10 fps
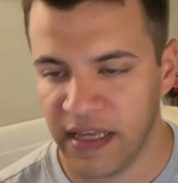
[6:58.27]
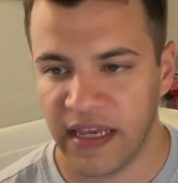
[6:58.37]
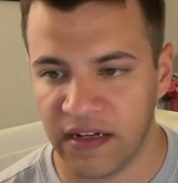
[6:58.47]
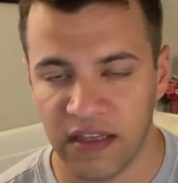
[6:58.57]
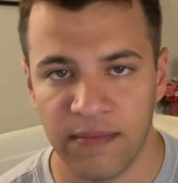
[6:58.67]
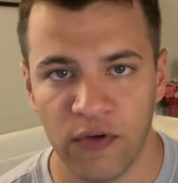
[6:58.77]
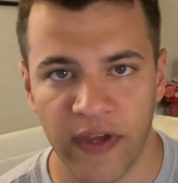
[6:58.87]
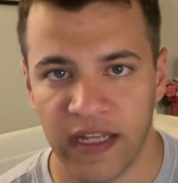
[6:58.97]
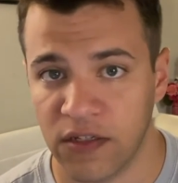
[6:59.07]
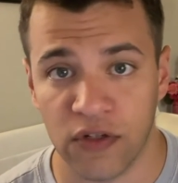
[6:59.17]
into the
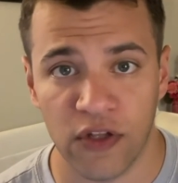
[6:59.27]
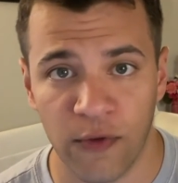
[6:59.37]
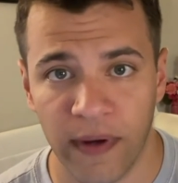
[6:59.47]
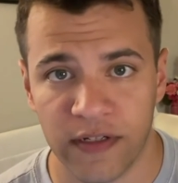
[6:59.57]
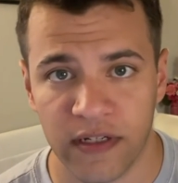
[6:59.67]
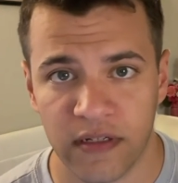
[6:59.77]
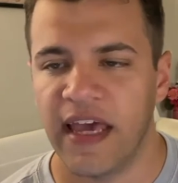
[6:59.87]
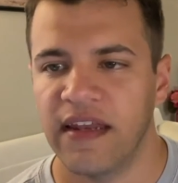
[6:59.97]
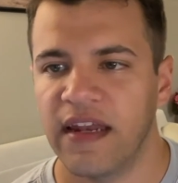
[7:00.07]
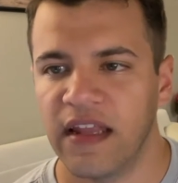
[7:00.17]
movie at such a low budget.
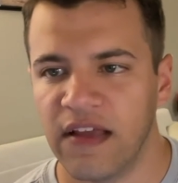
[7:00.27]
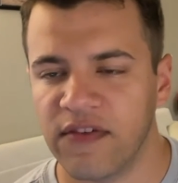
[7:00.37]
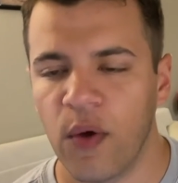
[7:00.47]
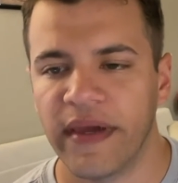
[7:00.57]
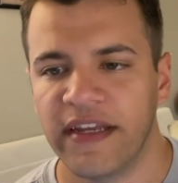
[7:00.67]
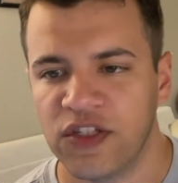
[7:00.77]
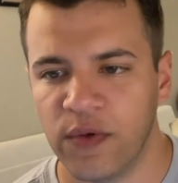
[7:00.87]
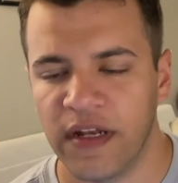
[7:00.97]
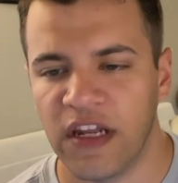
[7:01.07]
And, and I love going into it